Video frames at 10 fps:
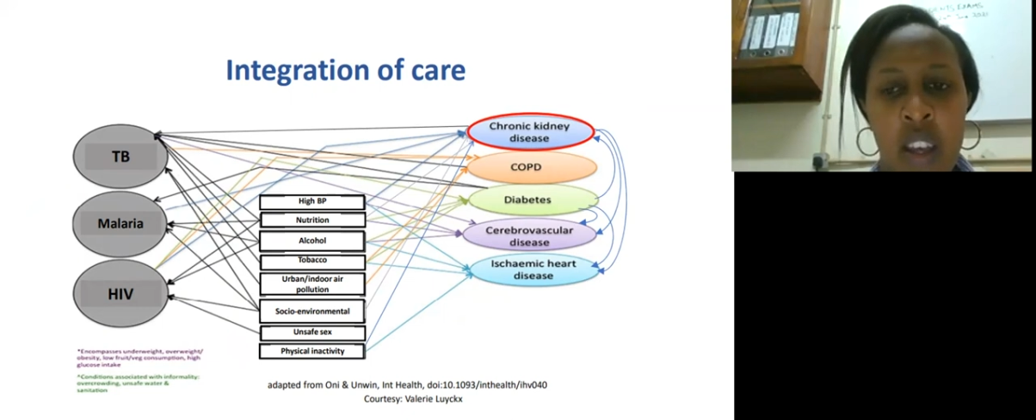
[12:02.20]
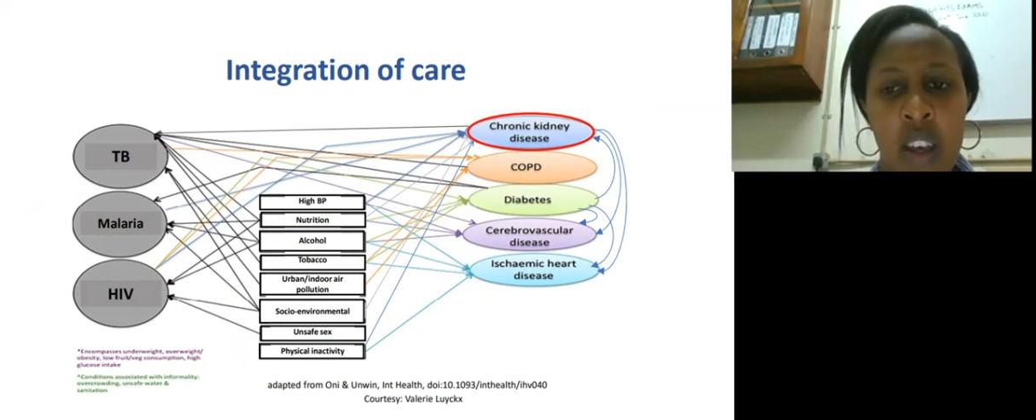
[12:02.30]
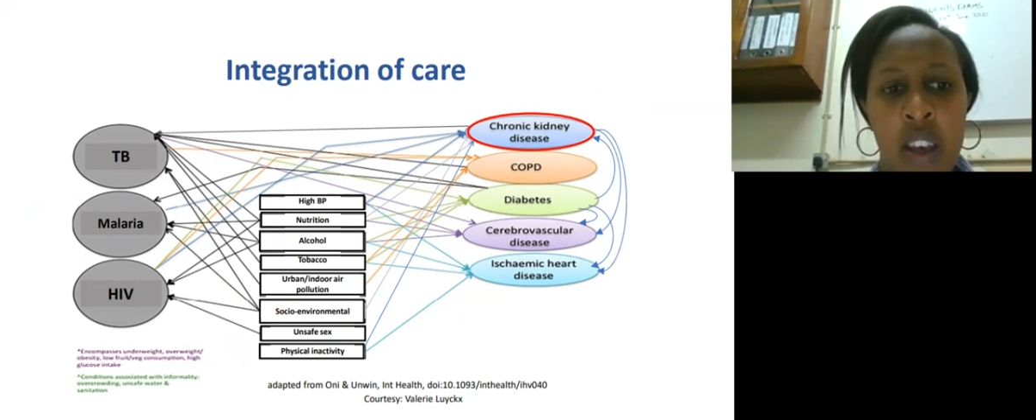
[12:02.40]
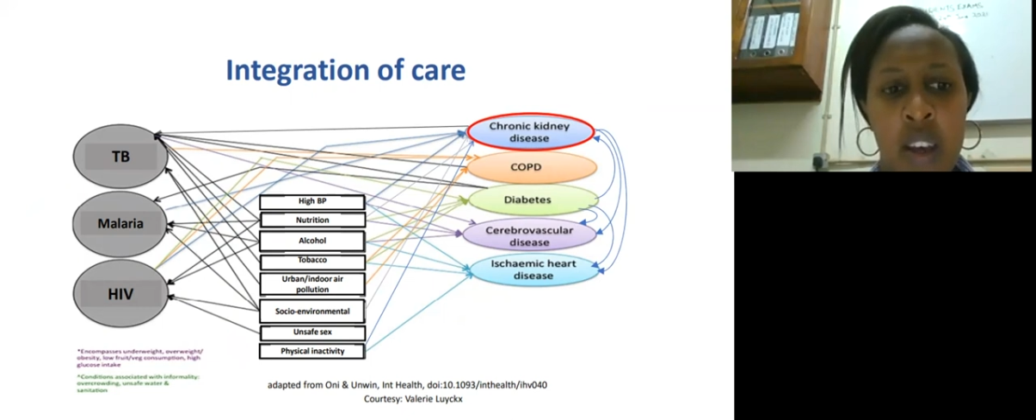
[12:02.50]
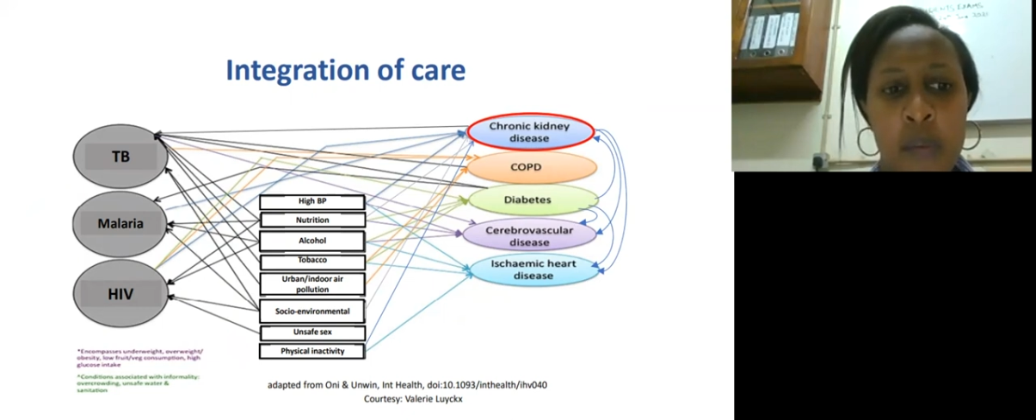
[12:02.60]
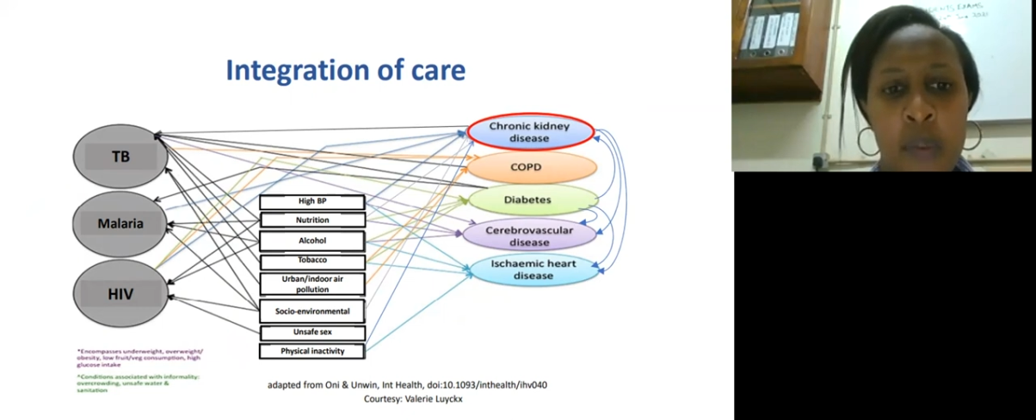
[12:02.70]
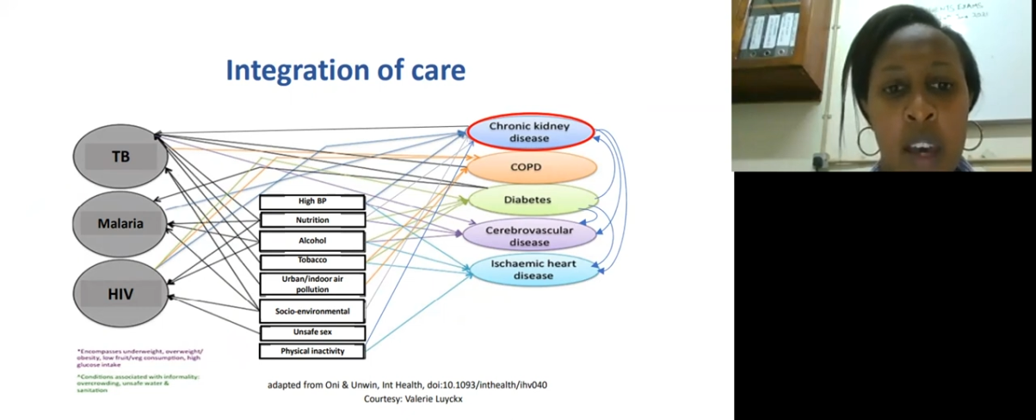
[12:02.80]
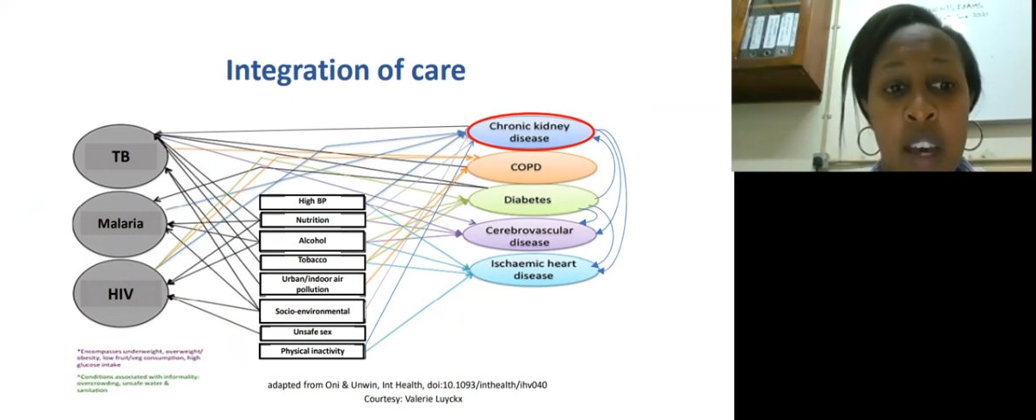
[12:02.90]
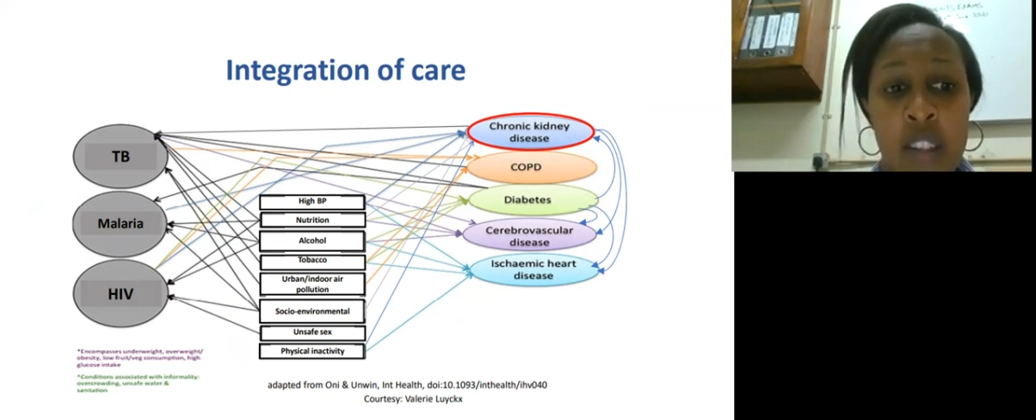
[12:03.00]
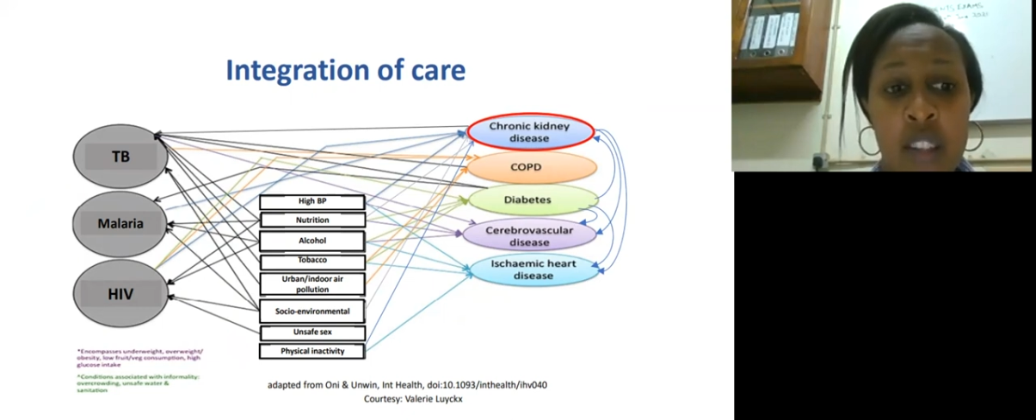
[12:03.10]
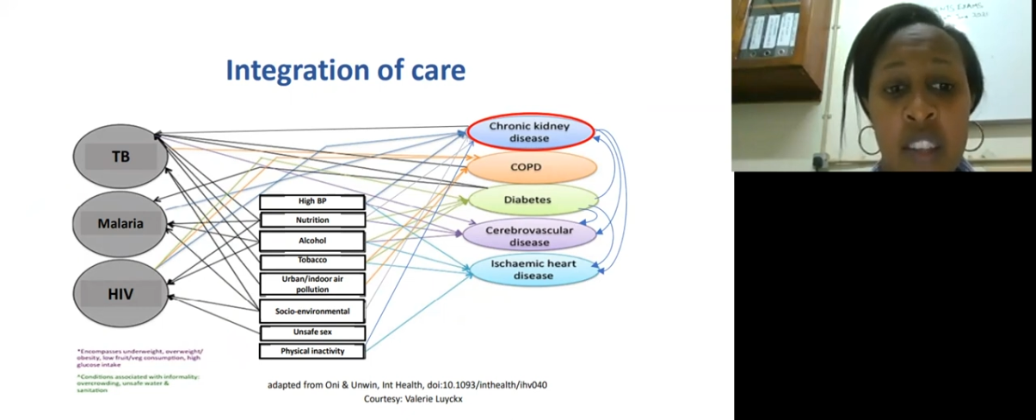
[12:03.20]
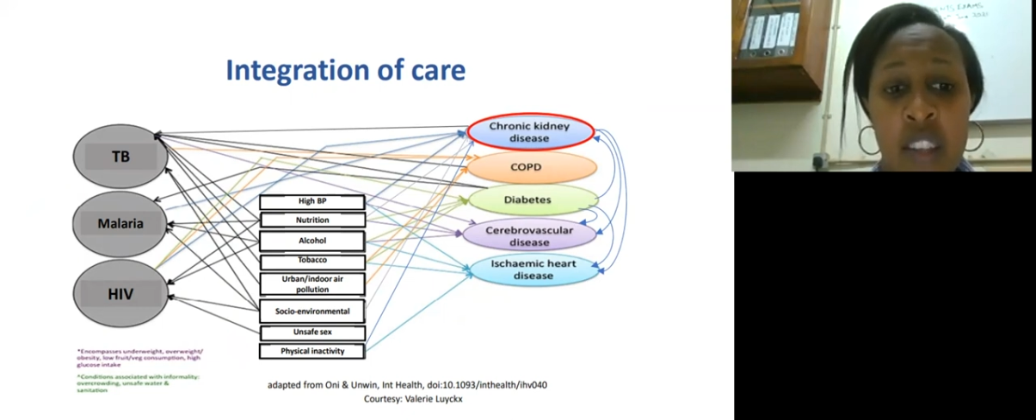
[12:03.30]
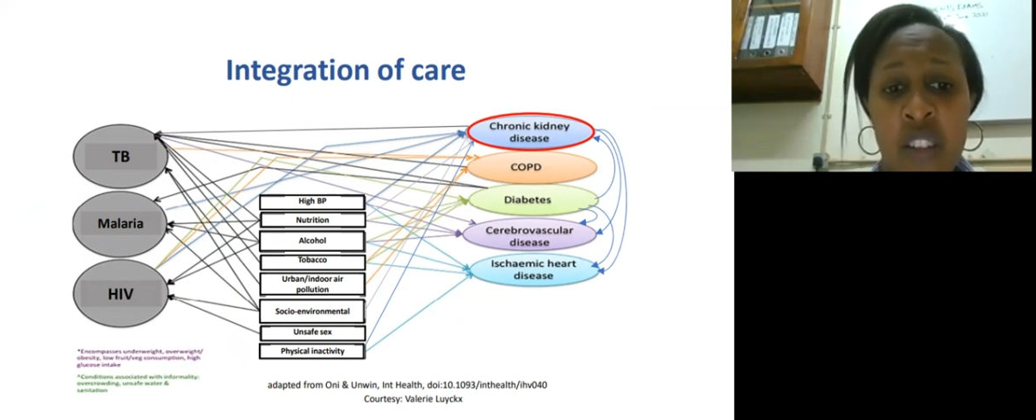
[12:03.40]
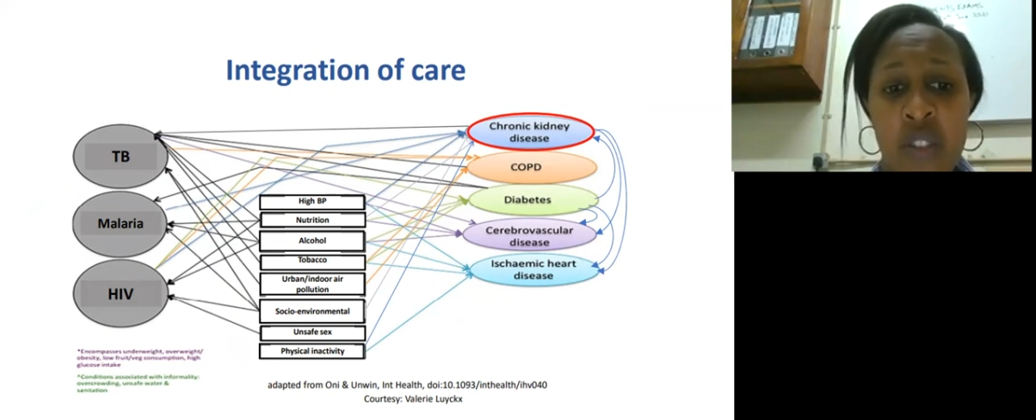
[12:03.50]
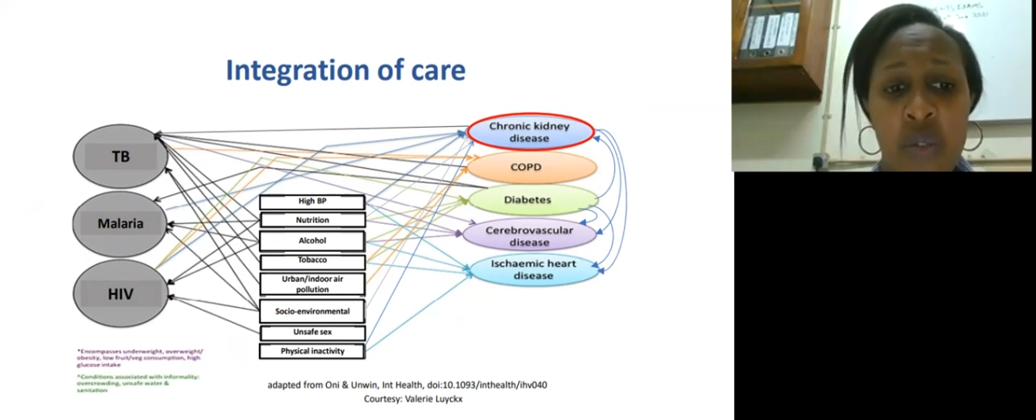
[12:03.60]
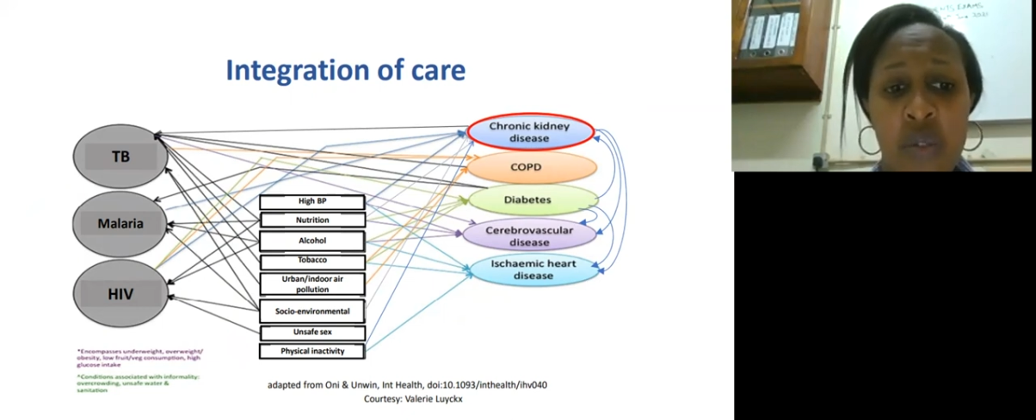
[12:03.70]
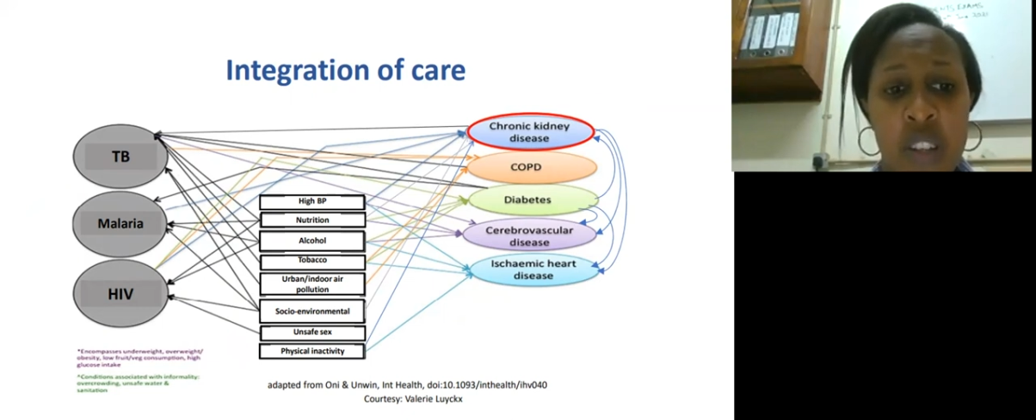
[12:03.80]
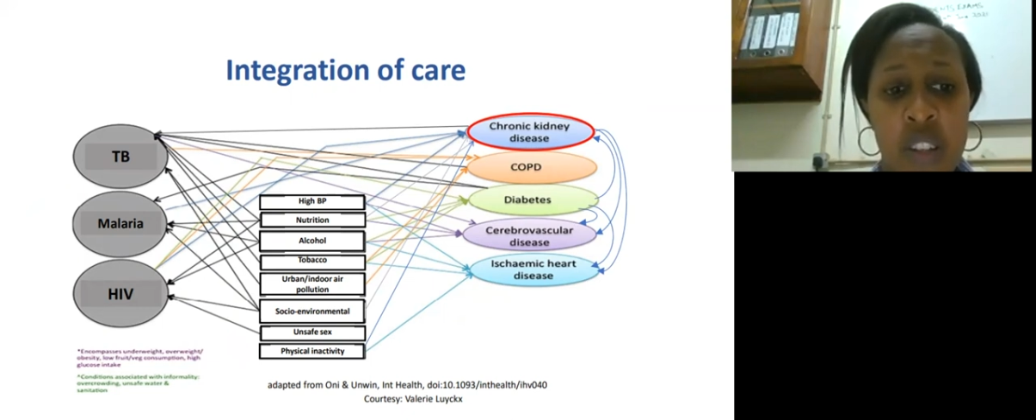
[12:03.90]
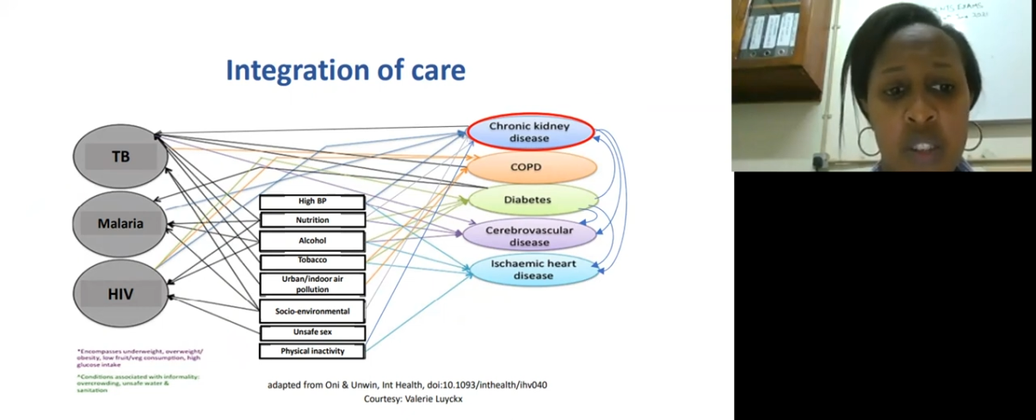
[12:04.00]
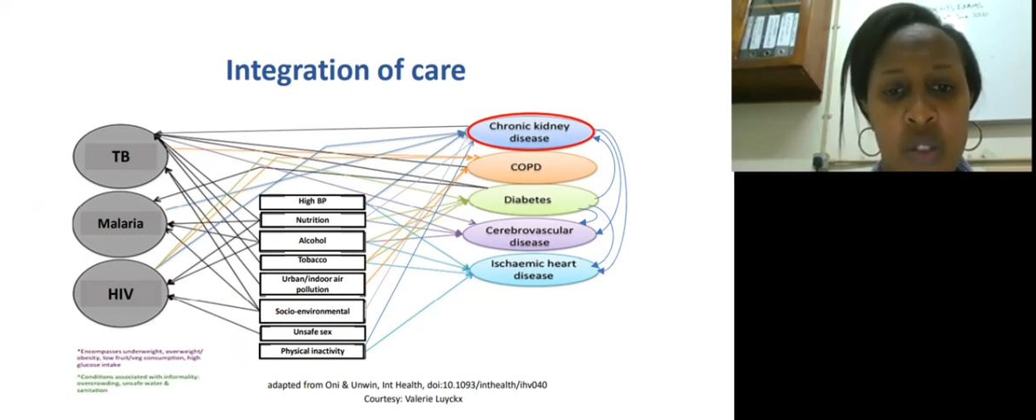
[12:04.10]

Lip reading: as they're screened